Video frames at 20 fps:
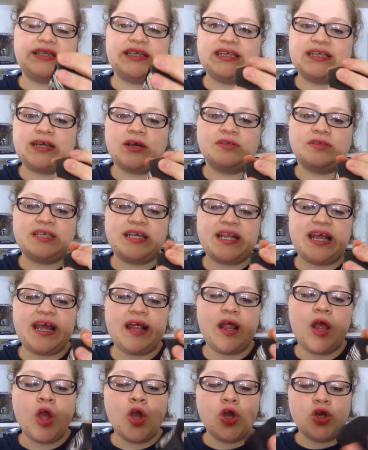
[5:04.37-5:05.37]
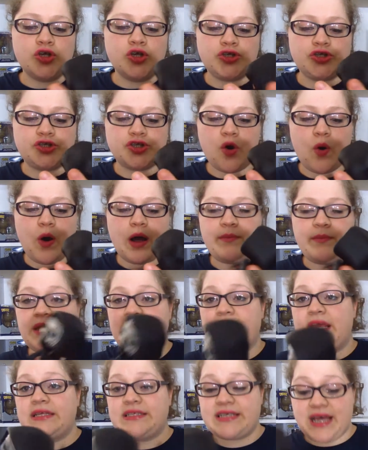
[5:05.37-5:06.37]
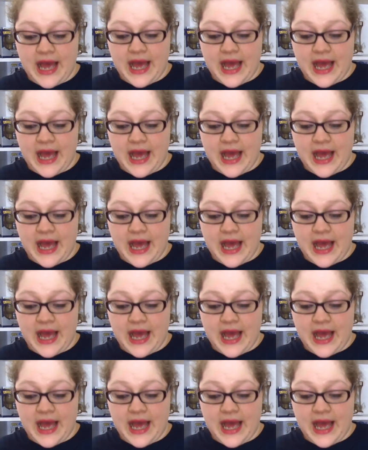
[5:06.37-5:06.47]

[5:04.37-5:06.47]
details in it. So, I mean, it's